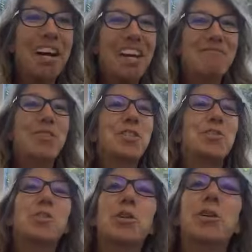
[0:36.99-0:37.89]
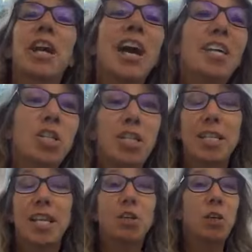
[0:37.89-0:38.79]
I'm so sorry. I just
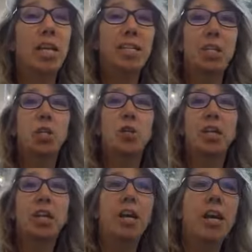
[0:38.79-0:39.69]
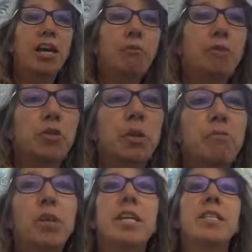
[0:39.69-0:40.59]
had connected earlier, and for
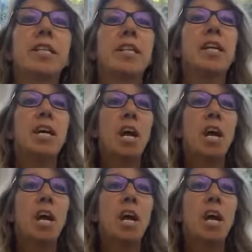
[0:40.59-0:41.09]
some reason